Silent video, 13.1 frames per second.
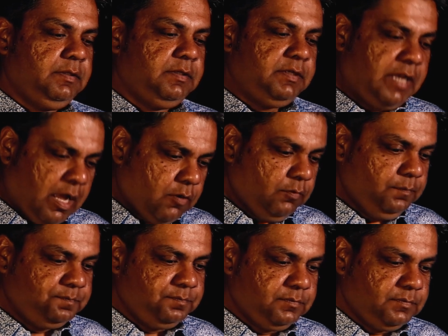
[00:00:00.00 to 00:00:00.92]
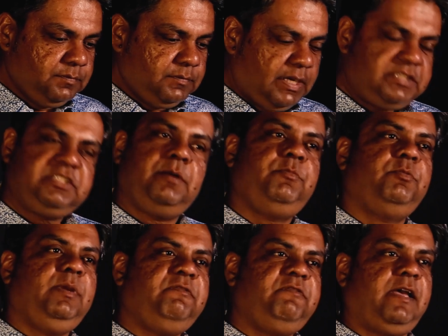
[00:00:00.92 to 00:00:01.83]
Now, let's come
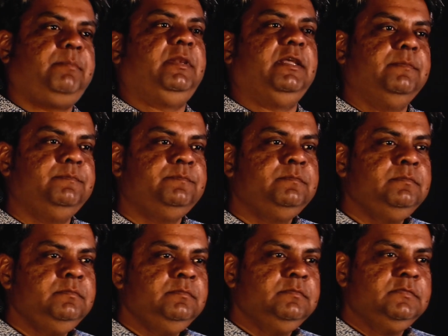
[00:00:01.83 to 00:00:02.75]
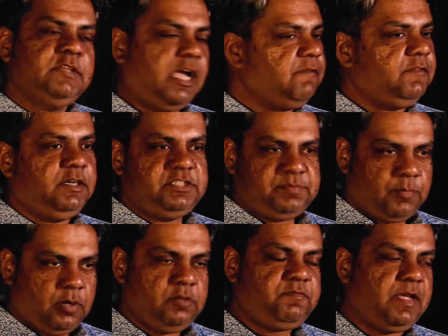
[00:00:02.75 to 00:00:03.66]
to my family. I've got a
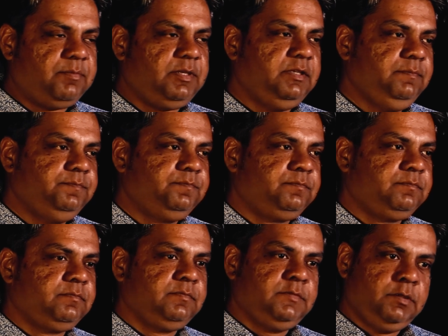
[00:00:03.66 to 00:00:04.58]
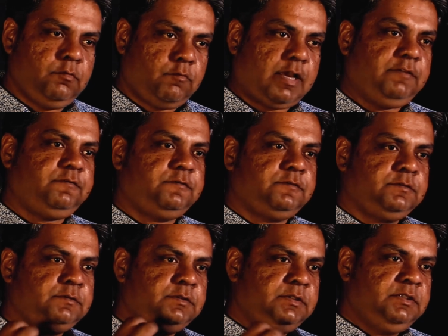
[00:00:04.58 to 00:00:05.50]
small family, wife,
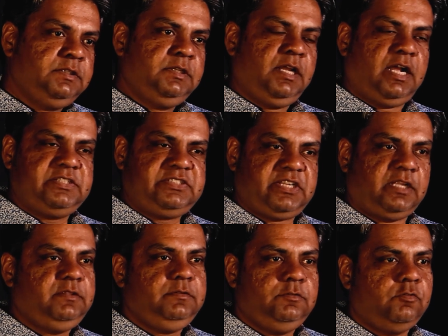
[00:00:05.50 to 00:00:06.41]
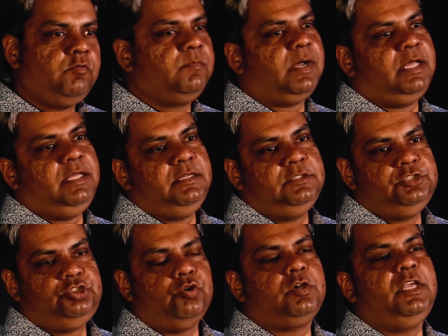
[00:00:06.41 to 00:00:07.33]
a son whom I
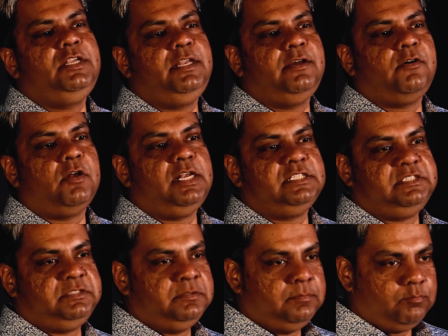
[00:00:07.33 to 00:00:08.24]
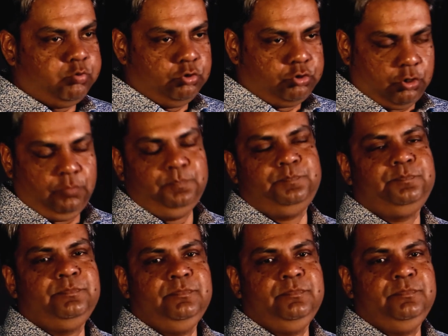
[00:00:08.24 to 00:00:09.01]
jokingly call as Bhuto,